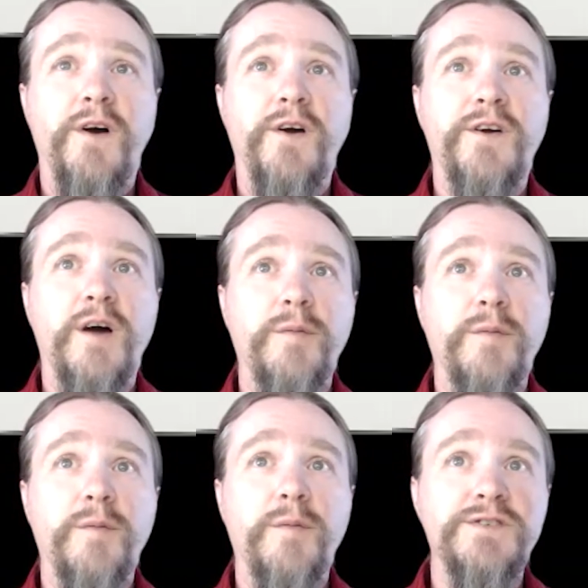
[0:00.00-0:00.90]

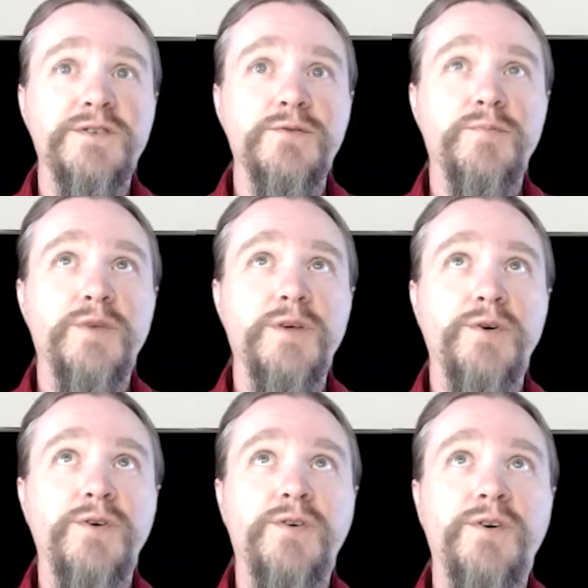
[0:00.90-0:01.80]
coming to
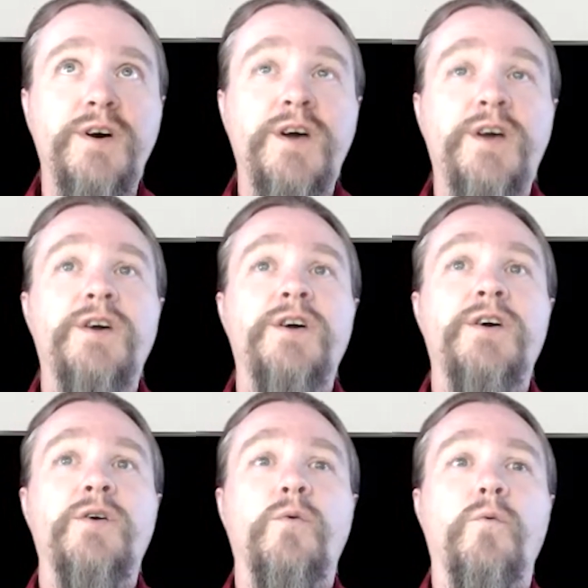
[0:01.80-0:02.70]
people.
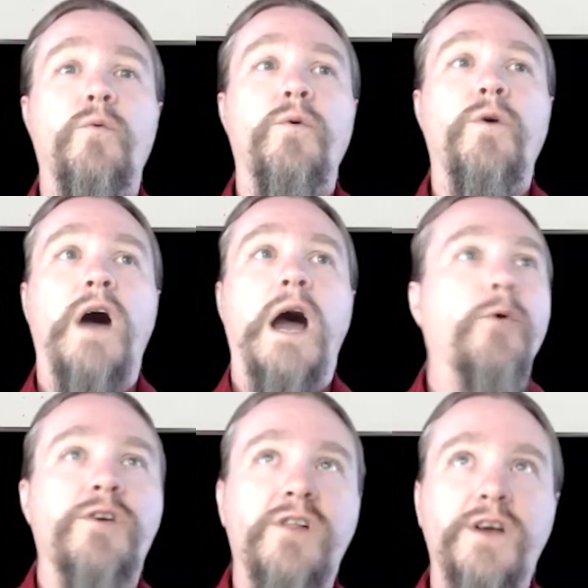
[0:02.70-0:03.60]

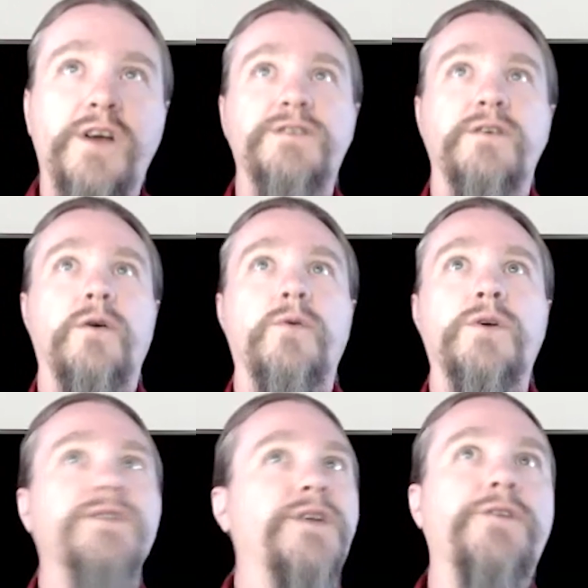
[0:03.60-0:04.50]
Our clients are going
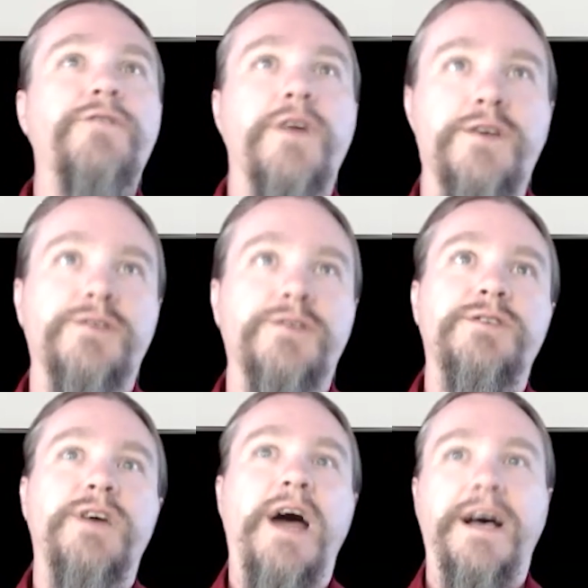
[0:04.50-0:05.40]
to their
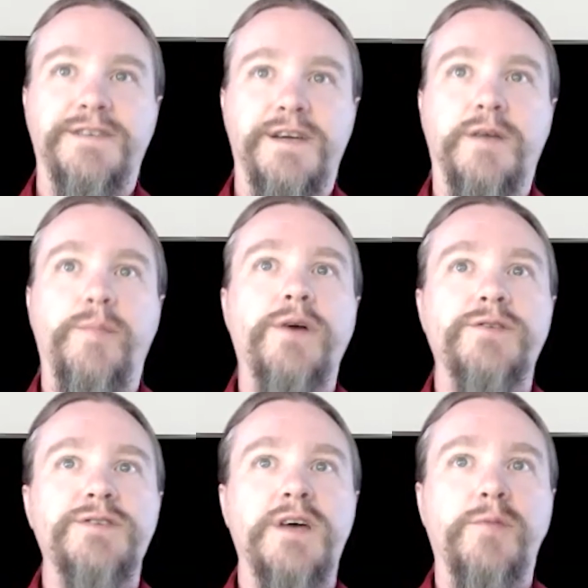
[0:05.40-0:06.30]
vendors asking about
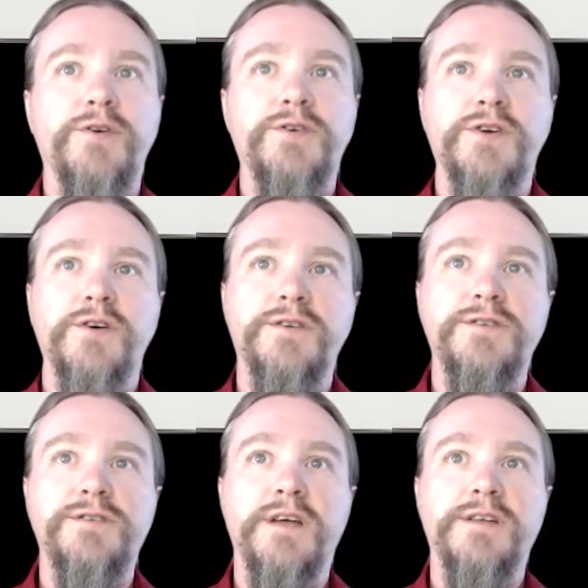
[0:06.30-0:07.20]
cyber
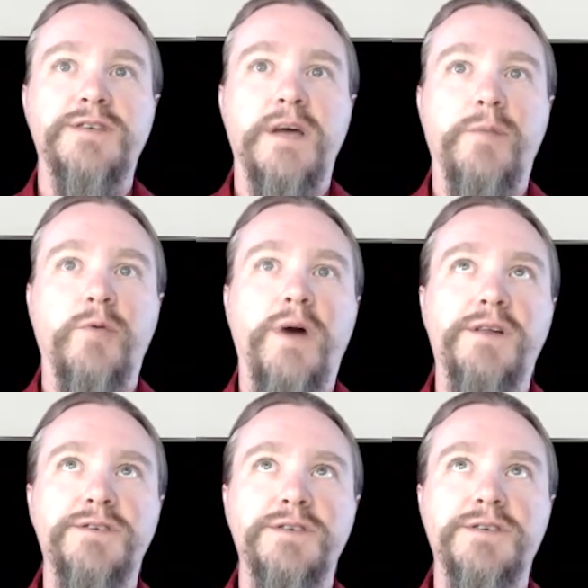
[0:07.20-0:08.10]
insurance and cyber
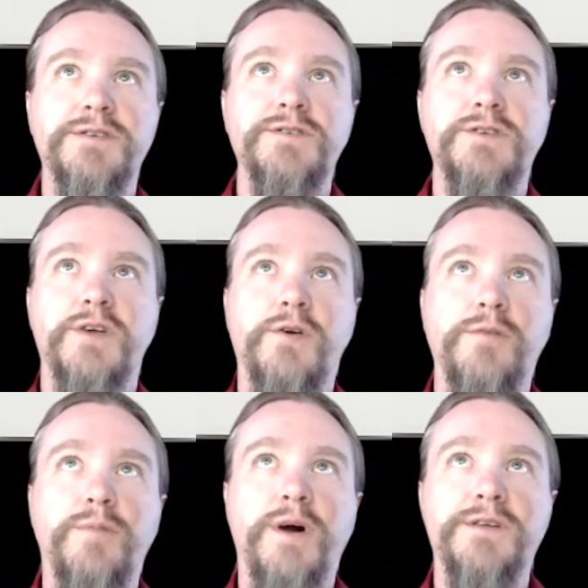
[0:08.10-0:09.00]
policies and
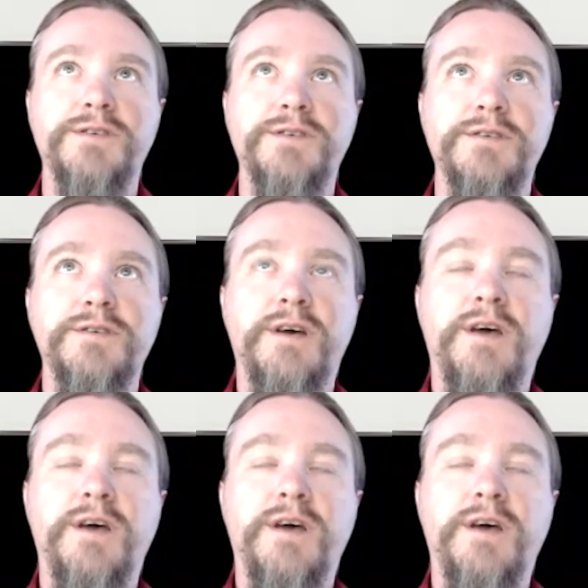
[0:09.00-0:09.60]
security policies.